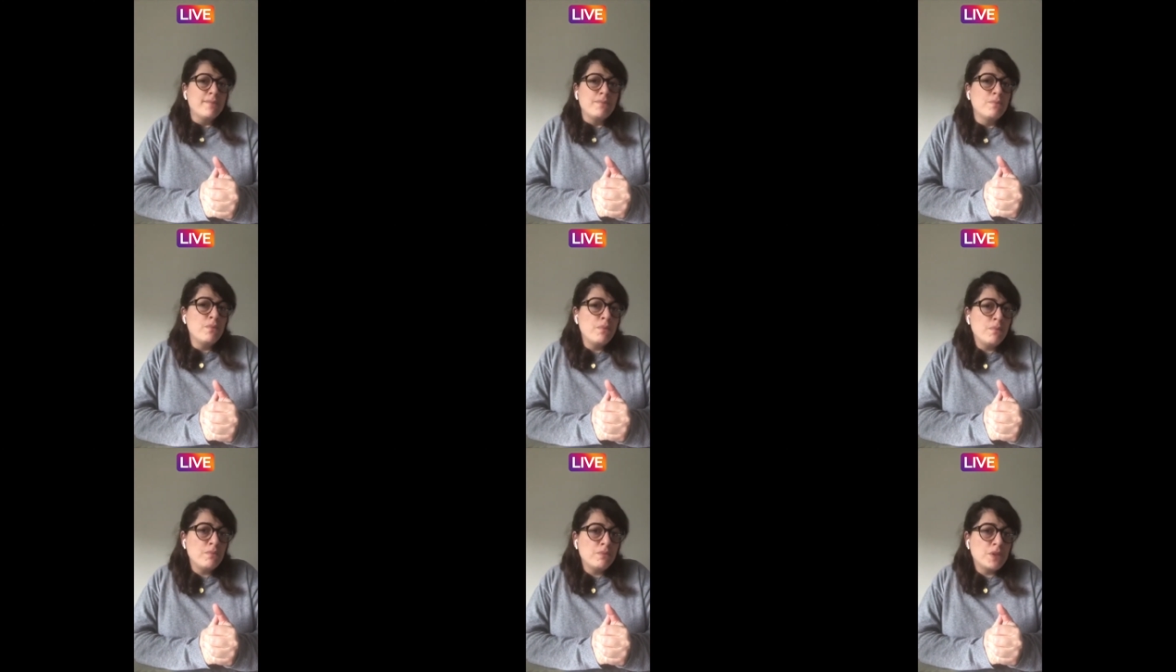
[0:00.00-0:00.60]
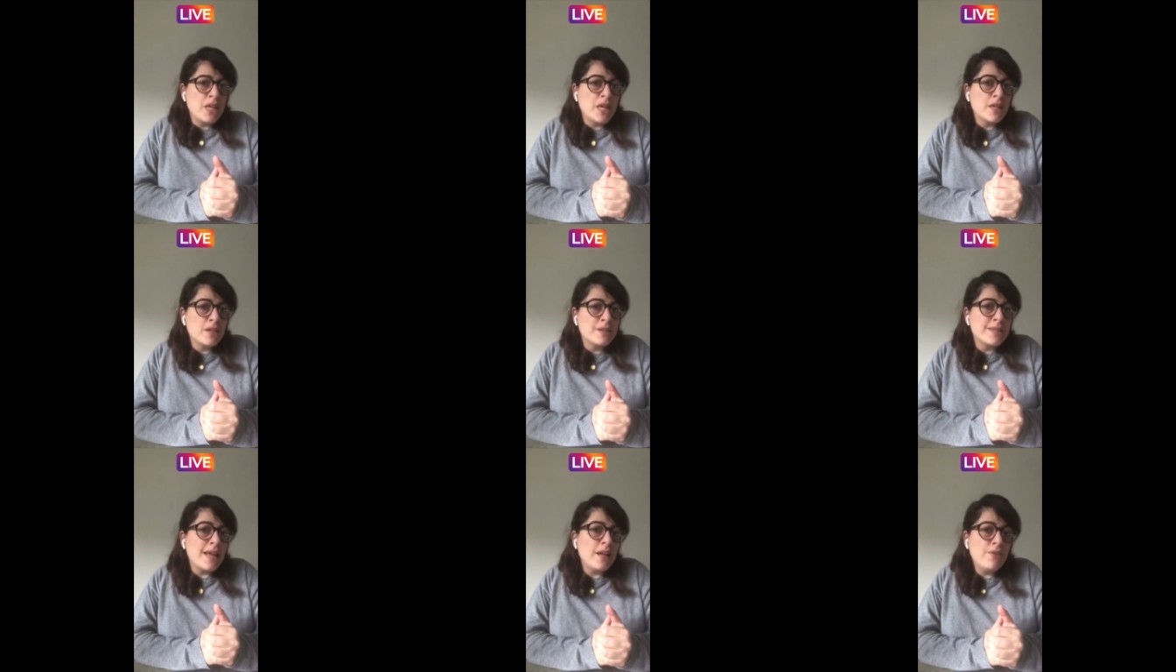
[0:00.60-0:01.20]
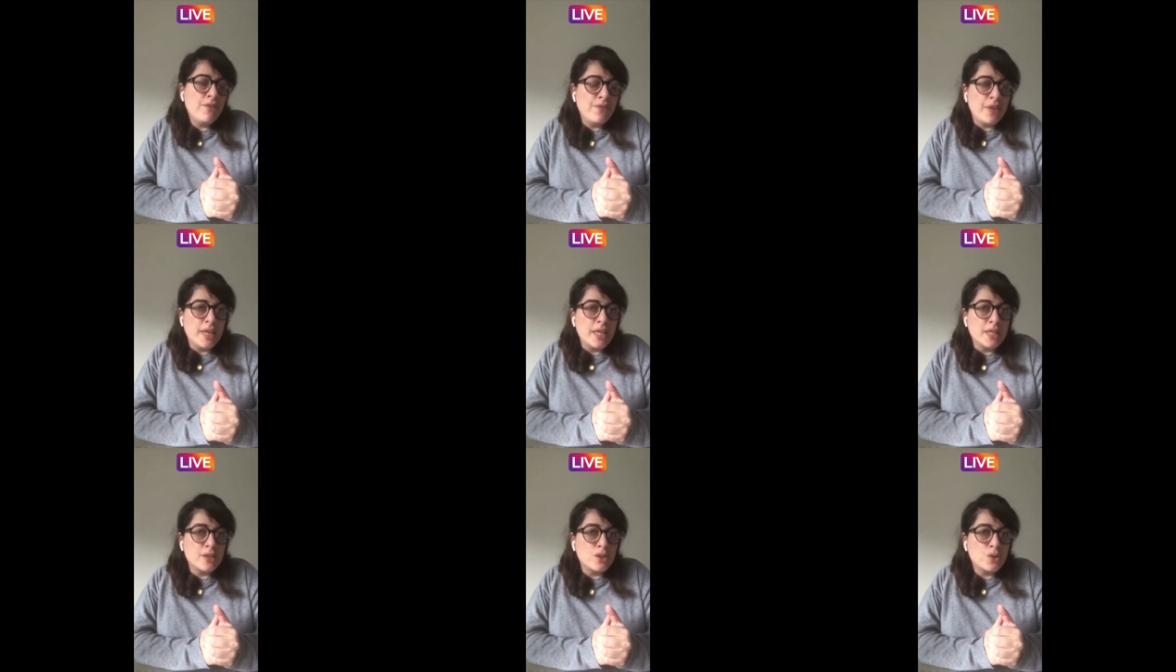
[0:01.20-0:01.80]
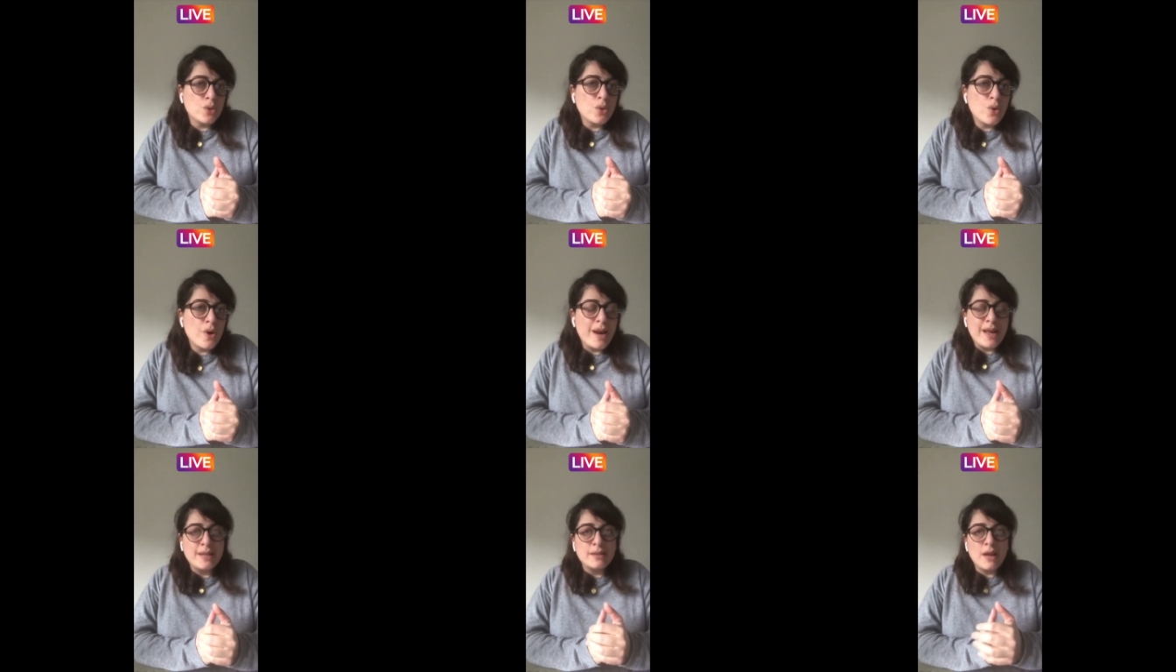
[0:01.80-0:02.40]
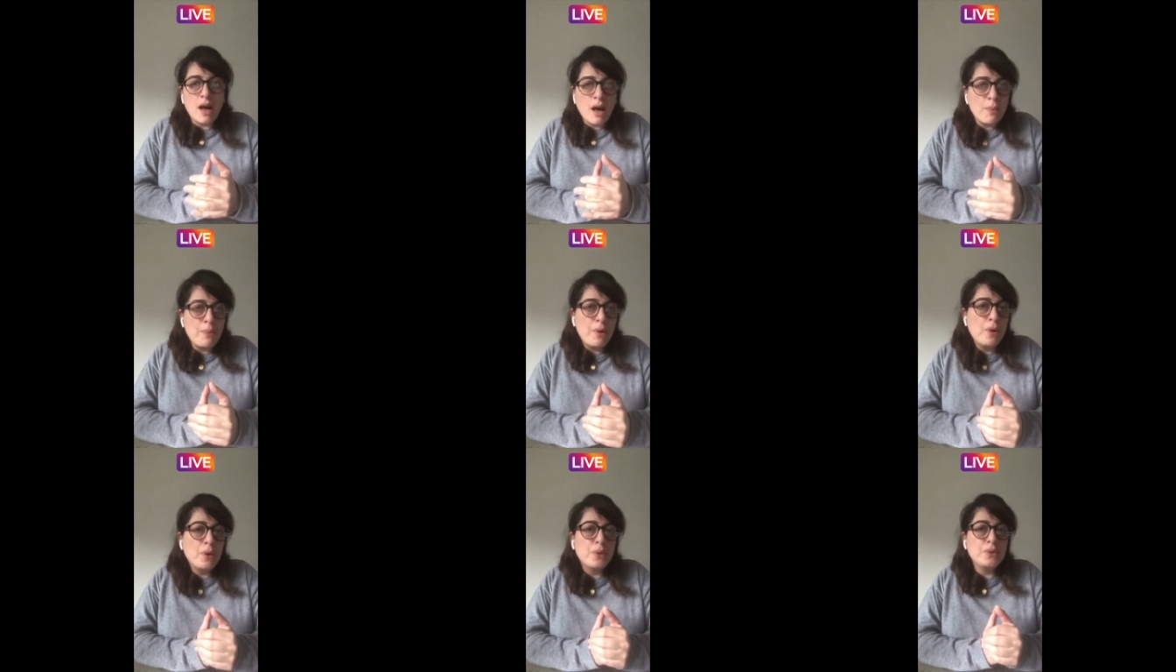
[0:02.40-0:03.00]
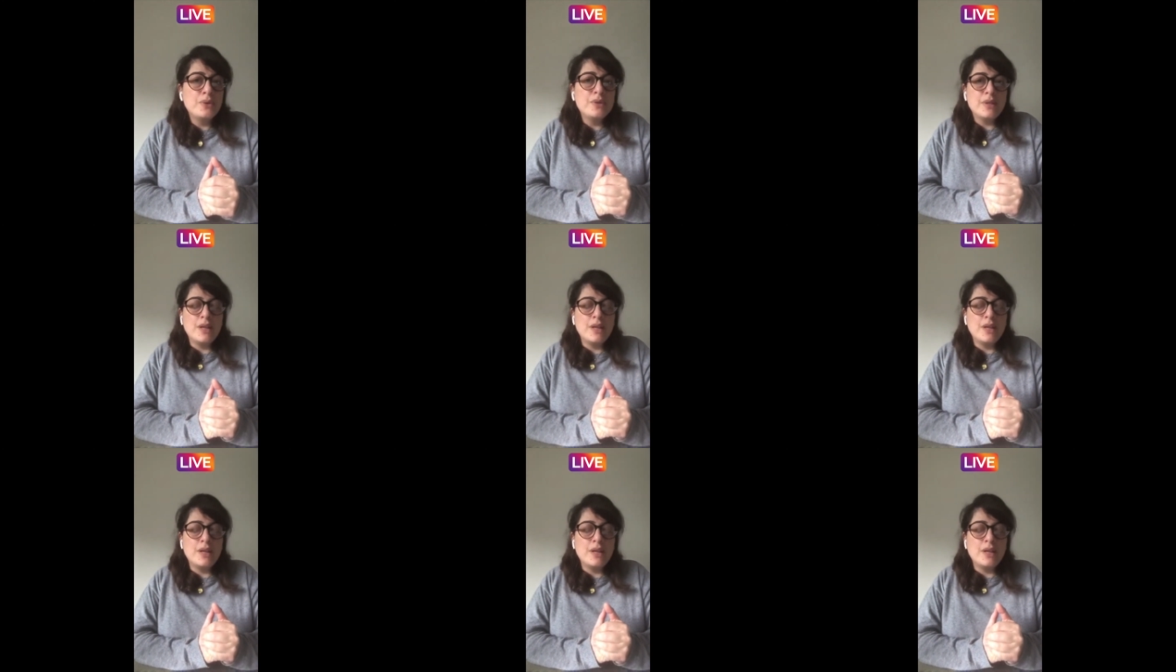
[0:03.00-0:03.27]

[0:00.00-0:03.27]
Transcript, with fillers: mm, take a selfie in store and upload